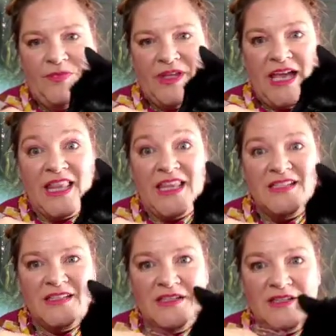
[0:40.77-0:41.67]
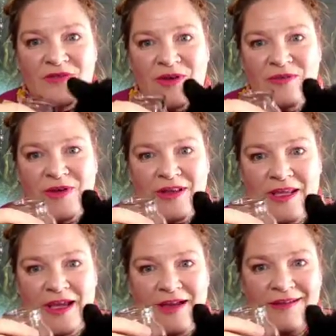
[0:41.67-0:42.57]
Yeah, this is his favorite
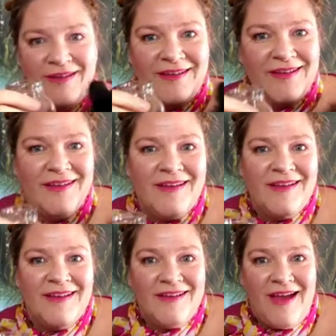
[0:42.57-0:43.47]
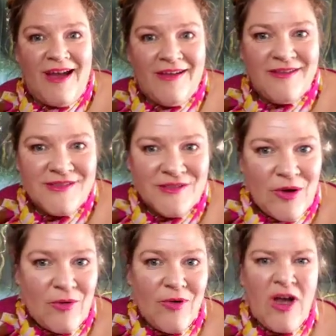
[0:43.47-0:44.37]
thing. Yeah,
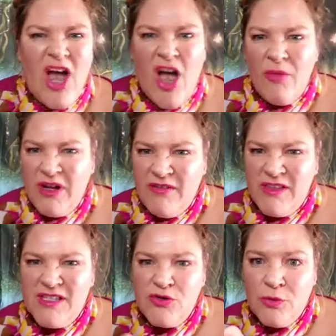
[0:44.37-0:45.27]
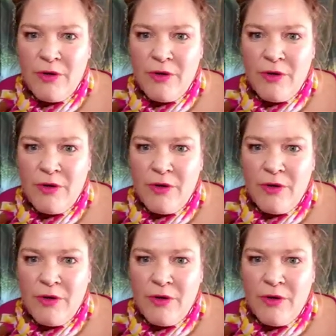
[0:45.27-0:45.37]
so I'm going to give this to him.